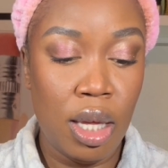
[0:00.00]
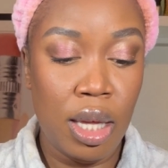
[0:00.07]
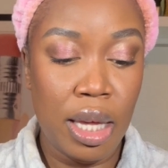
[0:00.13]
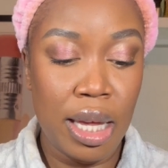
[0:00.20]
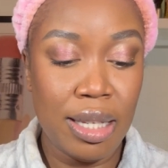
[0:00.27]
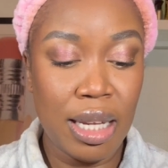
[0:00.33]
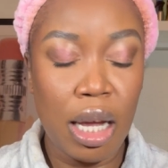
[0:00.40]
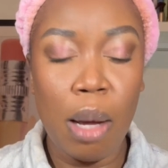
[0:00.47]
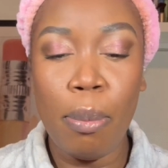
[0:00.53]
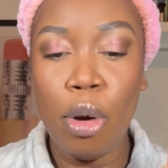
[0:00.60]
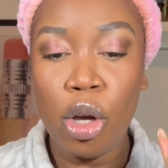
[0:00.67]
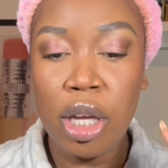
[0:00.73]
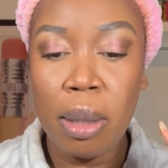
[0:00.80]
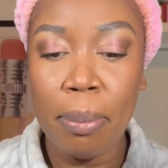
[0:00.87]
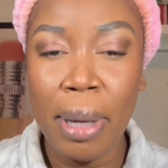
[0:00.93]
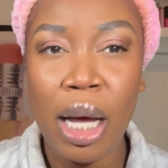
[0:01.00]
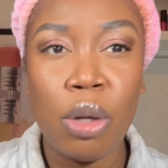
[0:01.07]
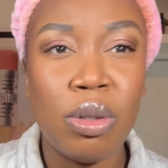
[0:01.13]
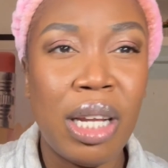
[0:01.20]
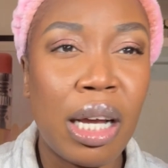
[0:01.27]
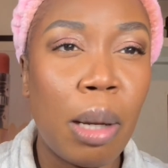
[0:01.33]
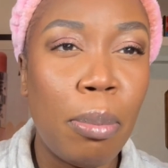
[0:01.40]
It's like a blocking powder,
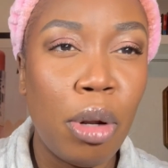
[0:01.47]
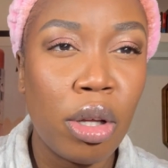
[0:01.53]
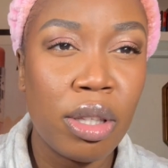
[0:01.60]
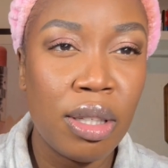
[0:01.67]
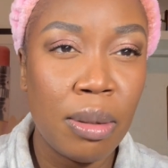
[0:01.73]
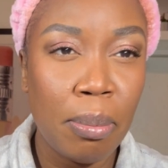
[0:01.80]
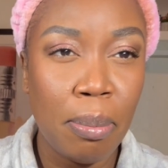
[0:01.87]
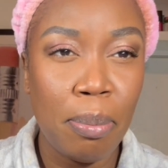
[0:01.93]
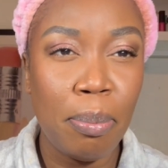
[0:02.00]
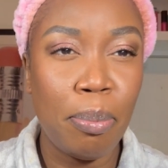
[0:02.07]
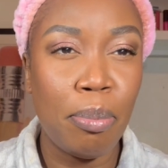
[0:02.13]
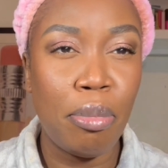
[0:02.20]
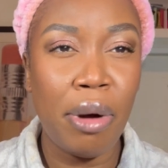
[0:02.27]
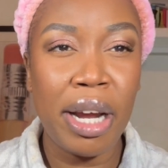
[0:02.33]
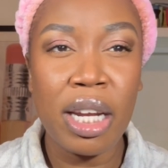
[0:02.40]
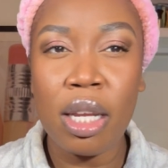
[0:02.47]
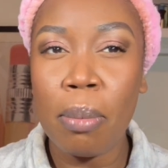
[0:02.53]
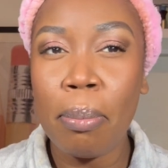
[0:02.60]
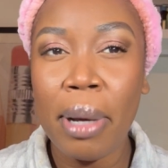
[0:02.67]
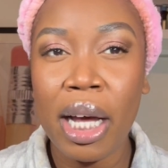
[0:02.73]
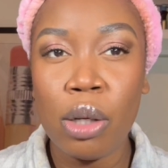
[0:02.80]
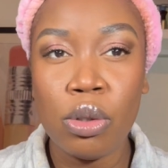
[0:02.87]
like a blotting brightening
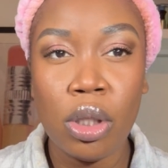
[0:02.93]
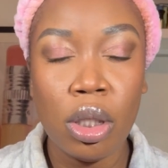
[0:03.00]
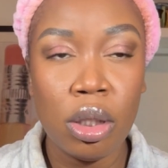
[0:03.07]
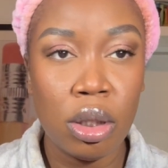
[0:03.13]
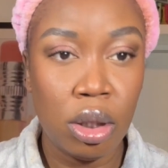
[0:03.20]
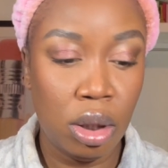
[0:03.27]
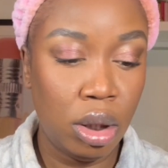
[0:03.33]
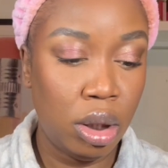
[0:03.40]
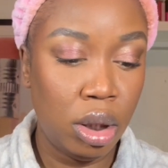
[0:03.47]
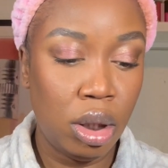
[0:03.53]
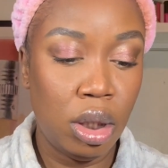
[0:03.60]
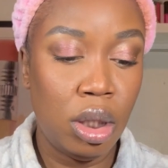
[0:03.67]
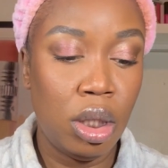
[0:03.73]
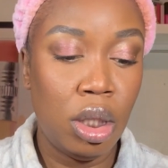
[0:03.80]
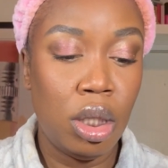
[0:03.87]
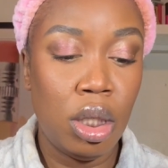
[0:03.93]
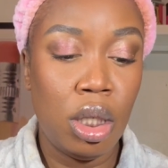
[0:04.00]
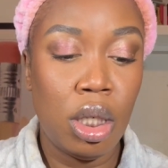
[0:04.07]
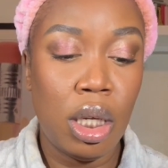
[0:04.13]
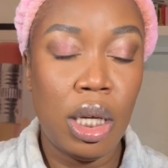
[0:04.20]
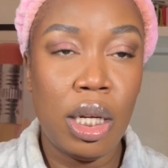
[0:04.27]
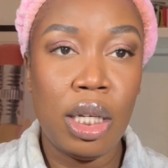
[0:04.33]
powder,
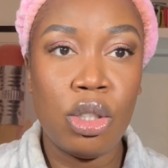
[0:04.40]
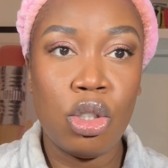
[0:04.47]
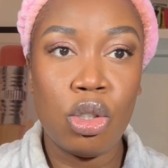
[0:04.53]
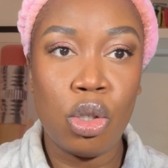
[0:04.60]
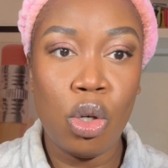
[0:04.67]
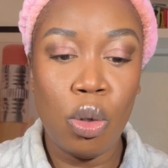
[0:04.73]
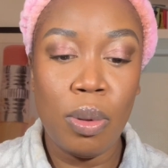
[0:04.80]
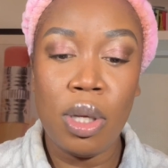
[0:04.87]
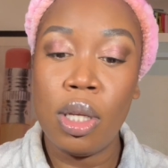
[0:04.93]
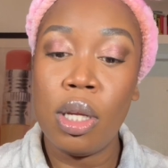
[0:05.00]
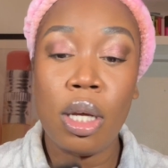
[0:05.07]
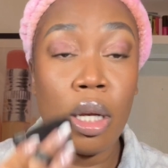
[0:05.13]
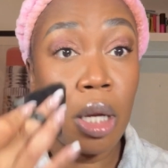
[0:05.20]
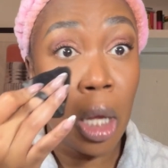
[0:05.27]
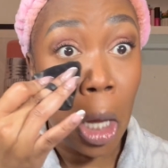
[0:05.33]
and I just go in and